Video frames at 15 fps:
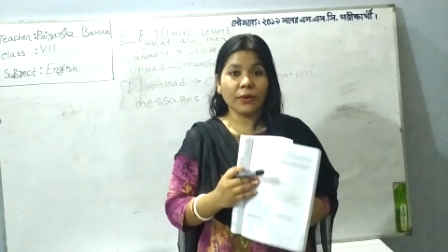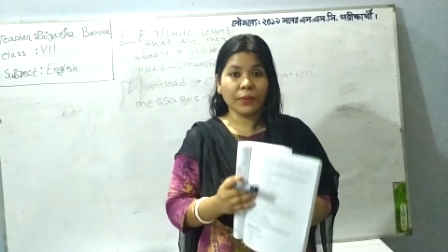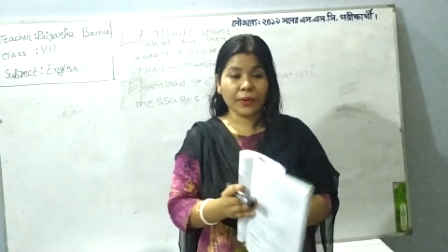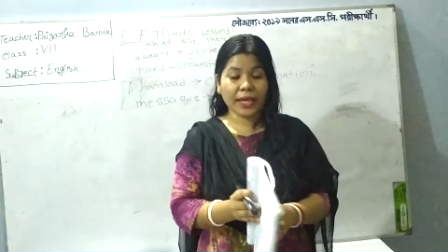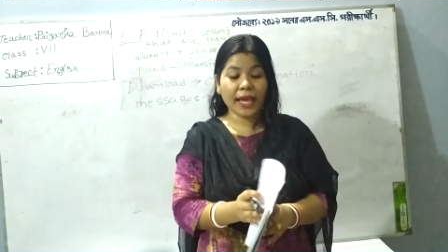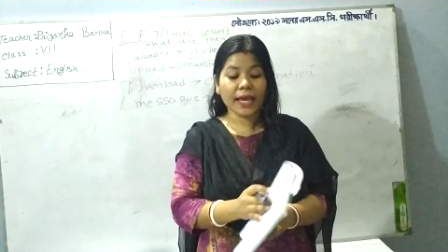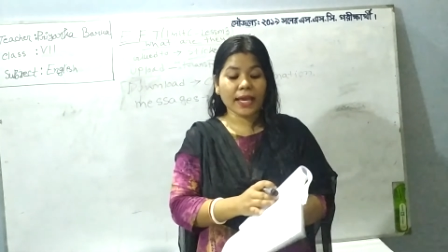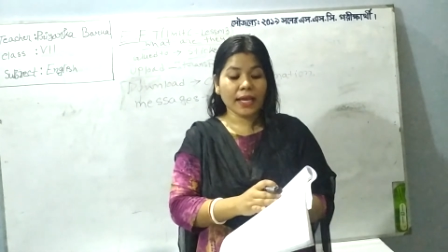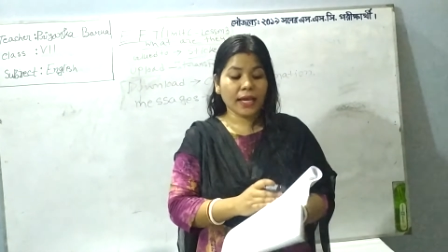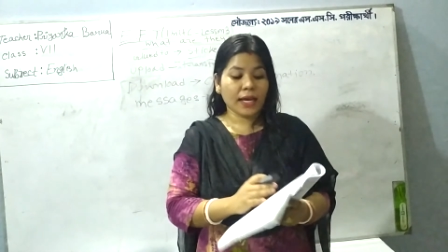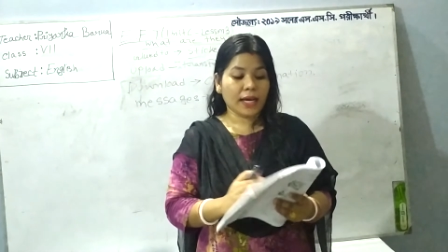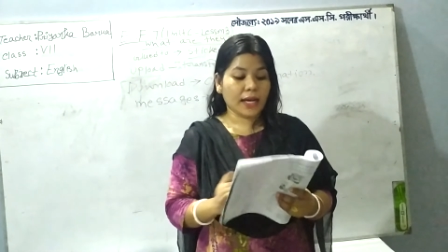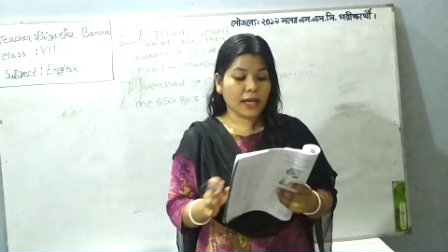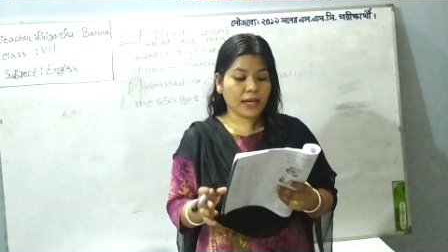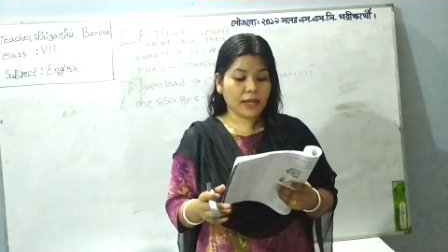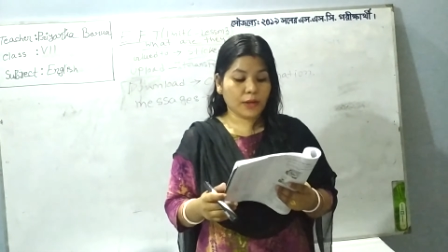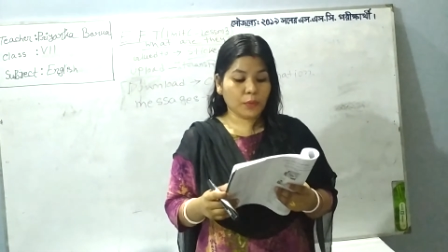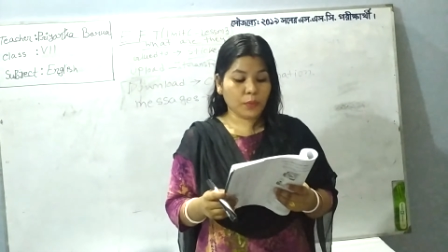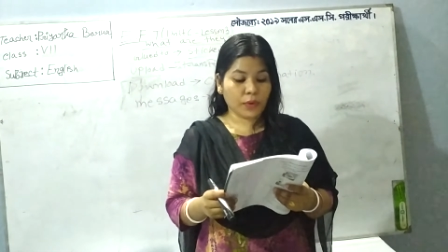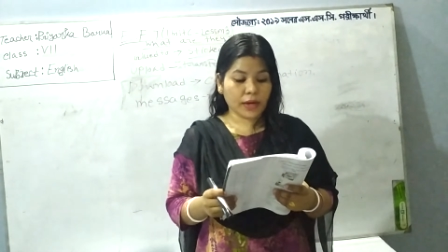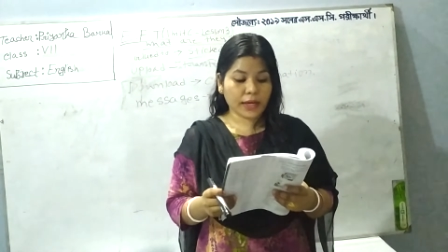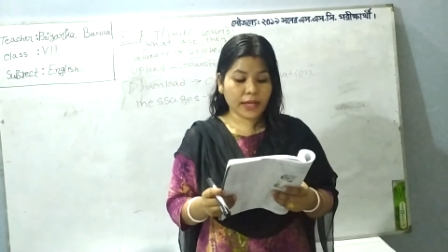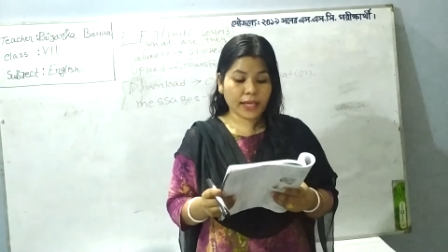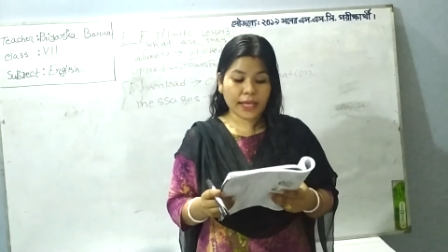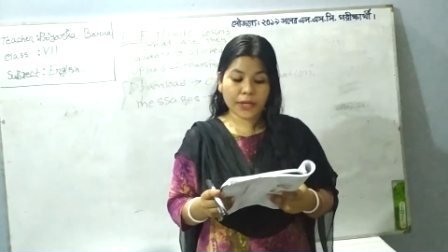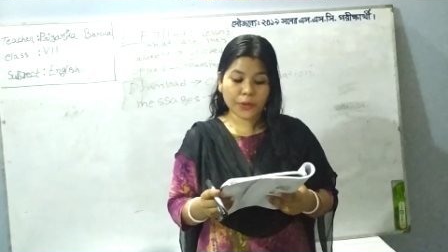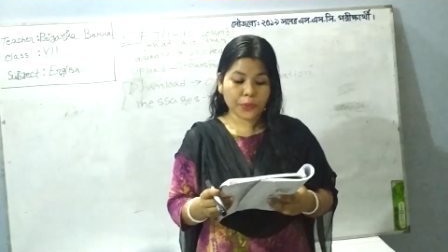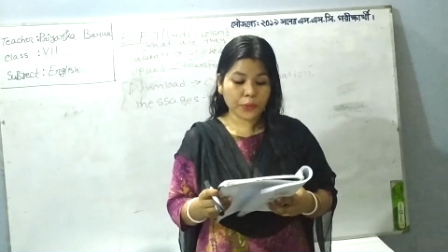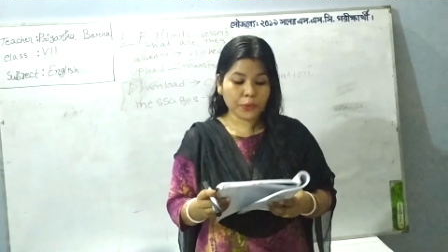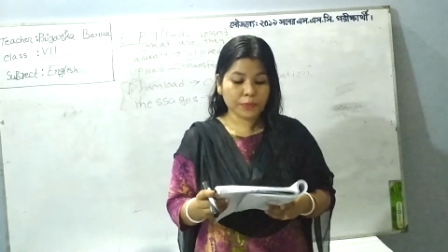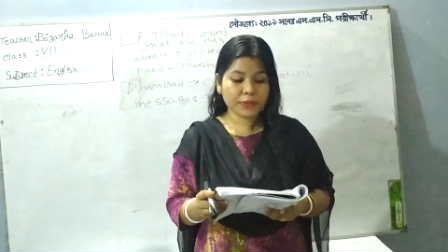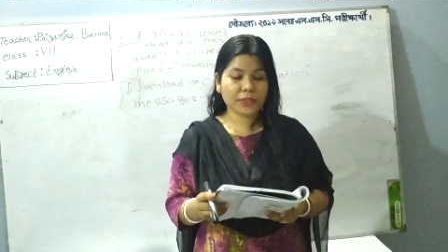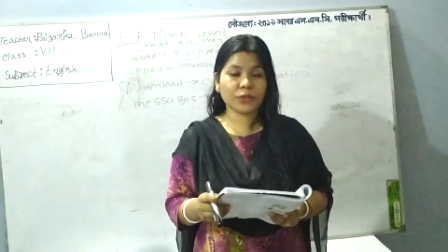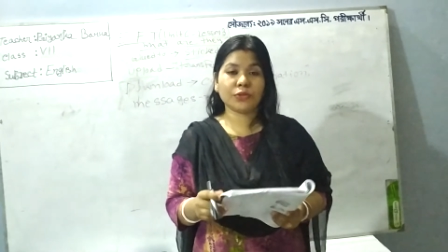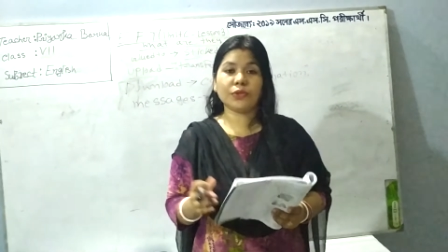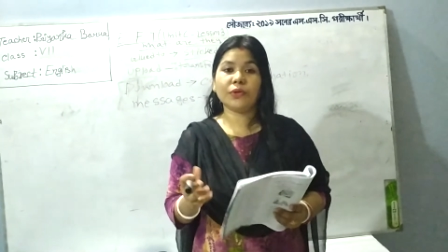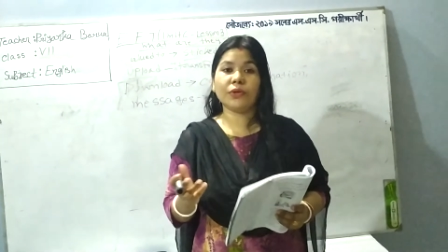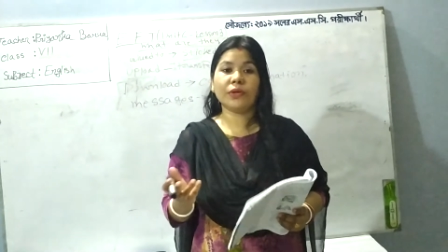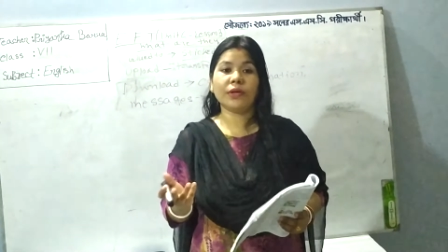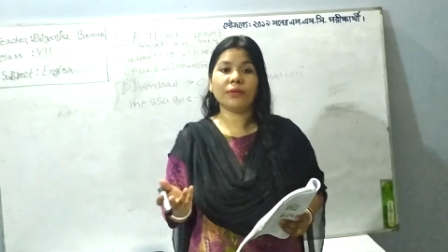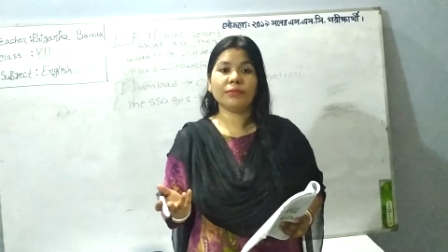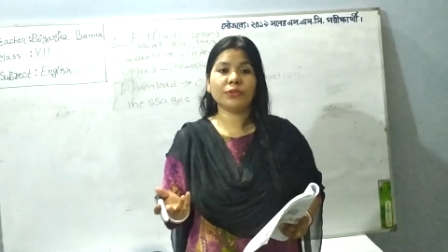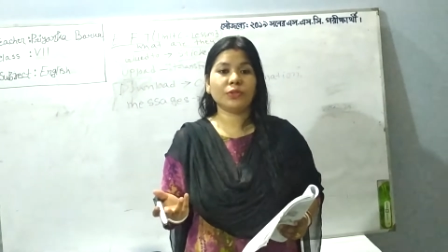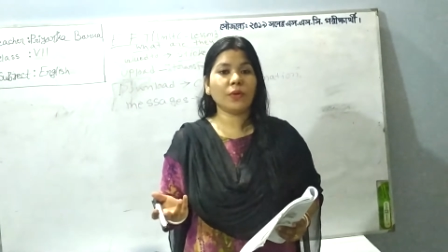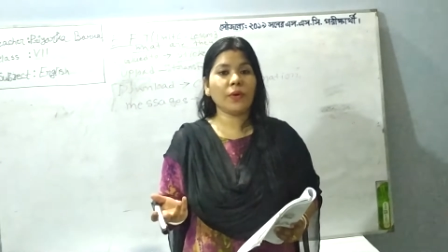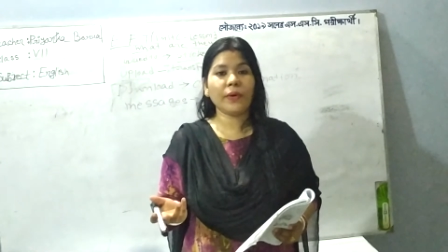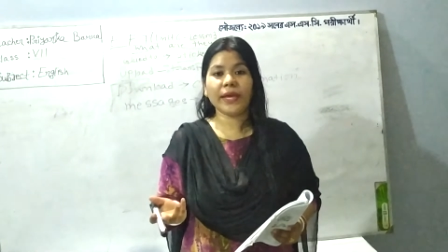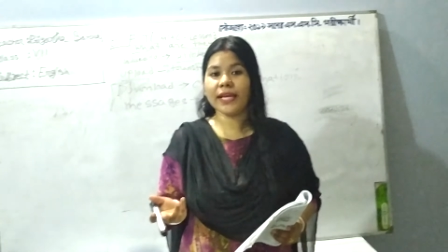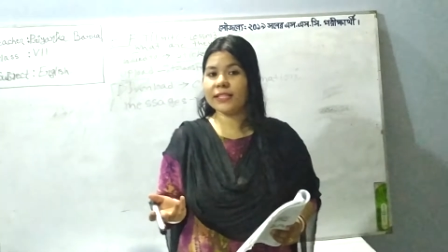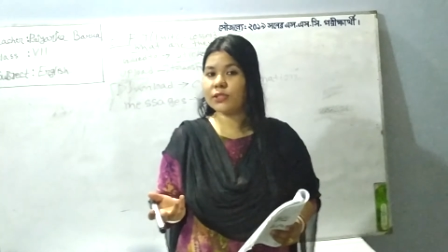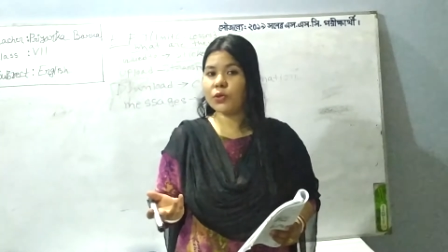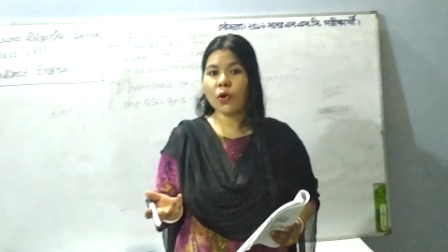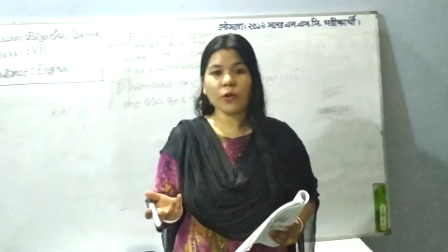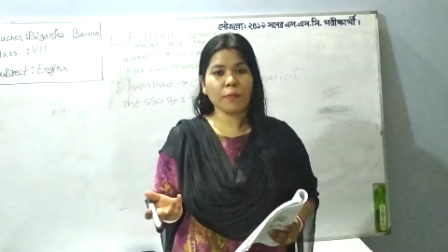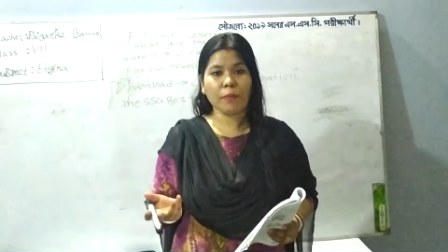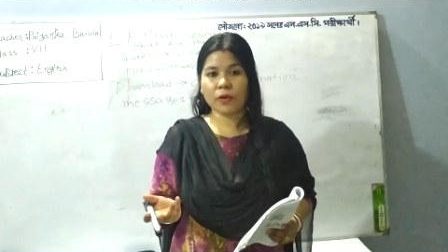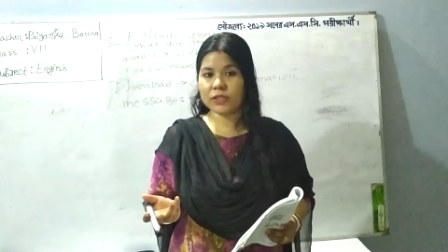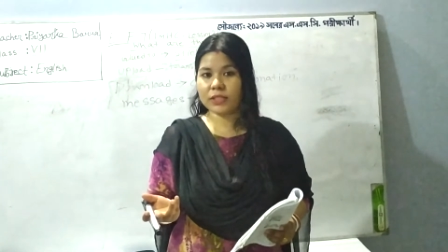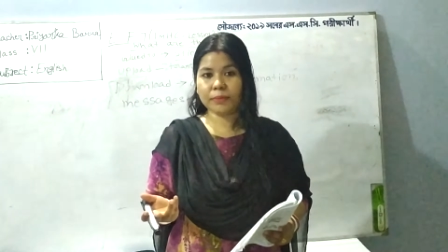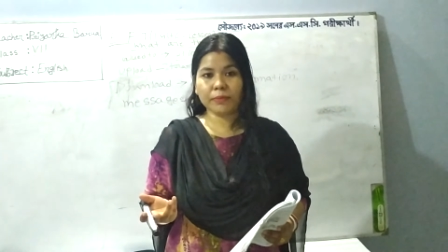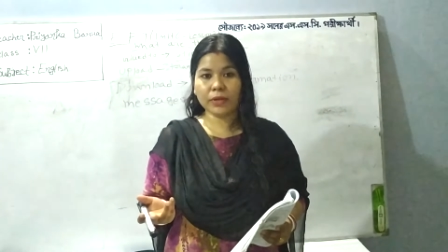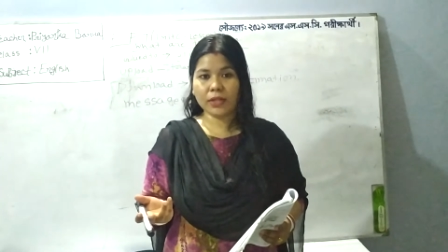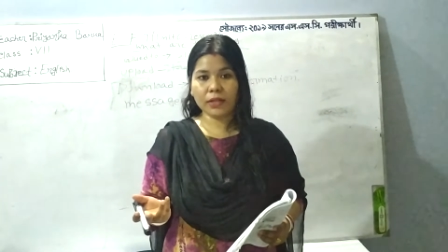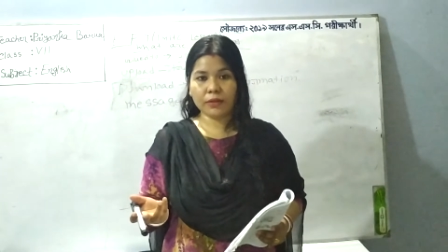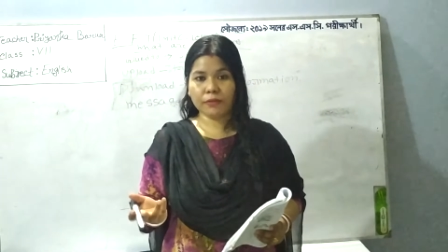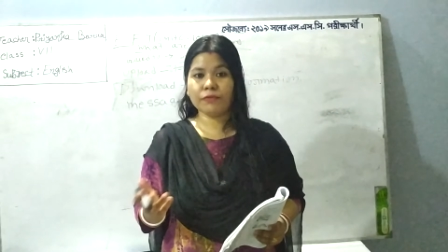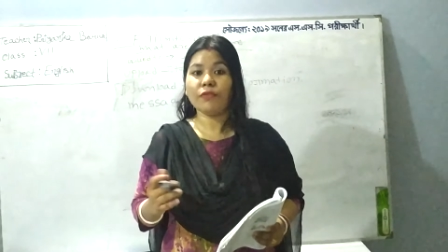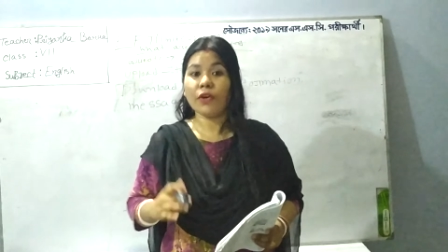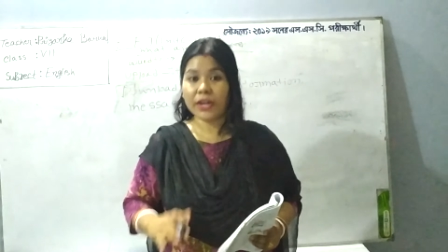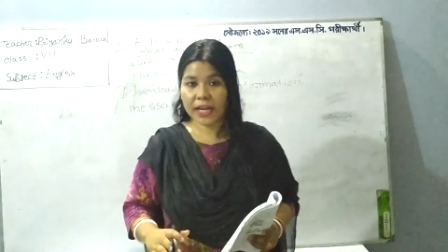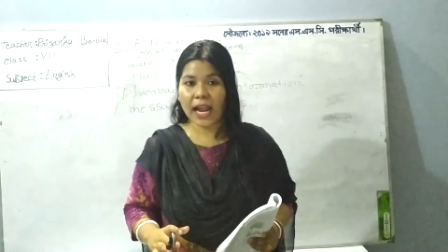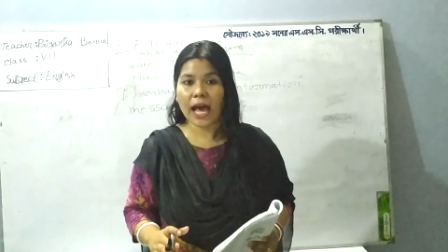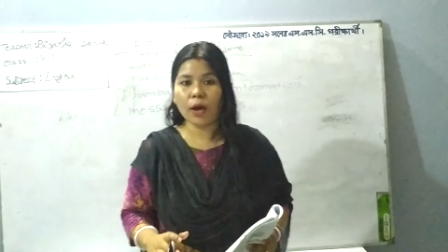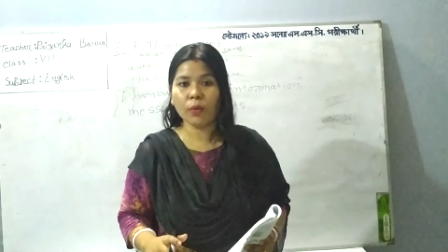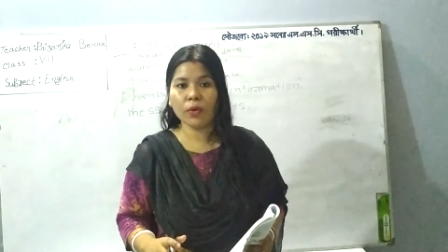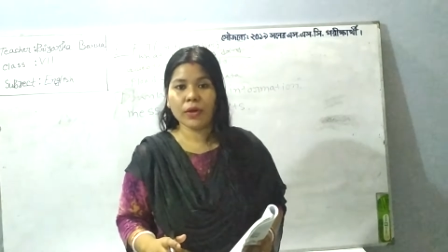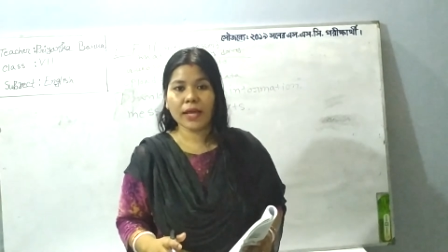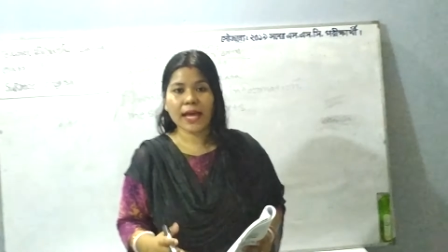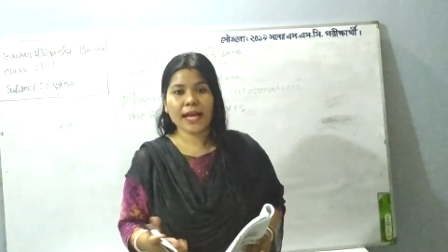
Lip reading: Okay, work in groups, so it's not possible for now,